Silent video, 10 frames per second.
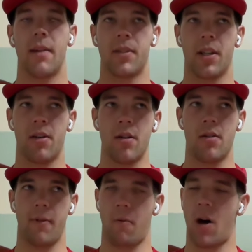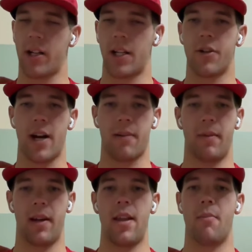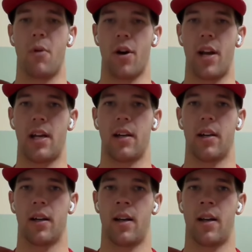Yep. So we'll walk the track in the morning,